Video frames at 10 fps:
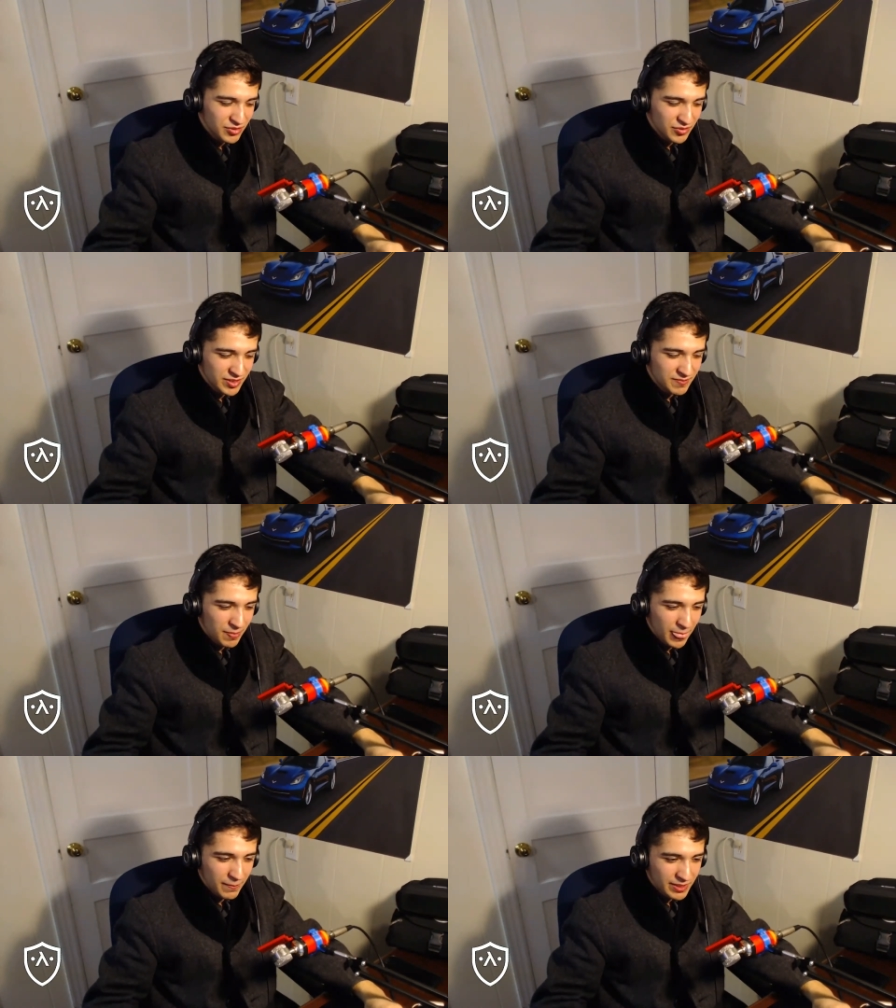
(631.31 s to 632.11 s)
3.
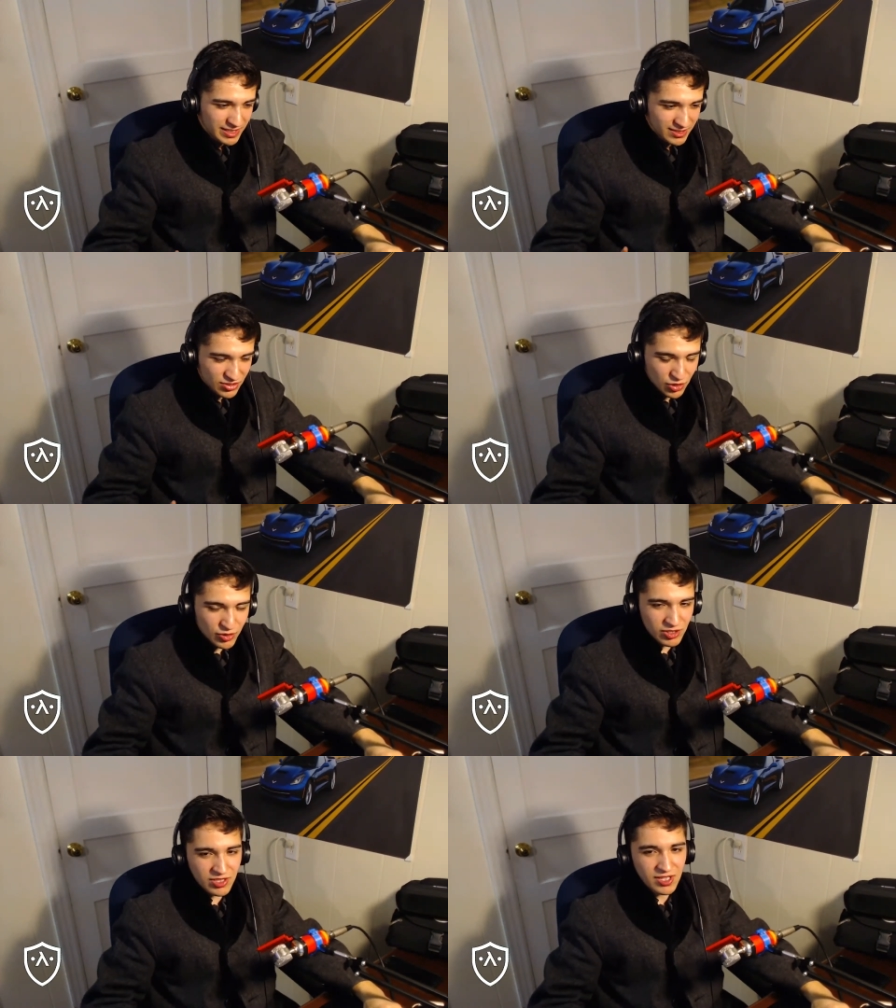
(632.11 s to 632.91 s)
But he's so
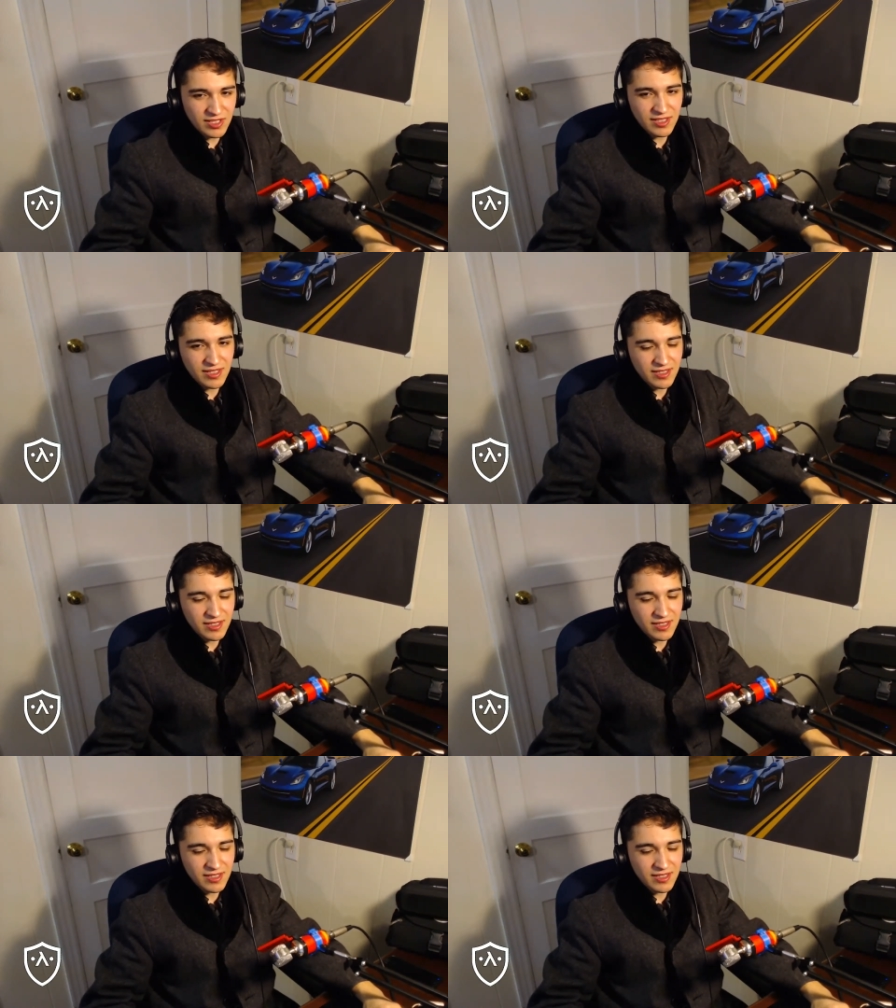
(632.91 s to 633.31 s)
disgusting.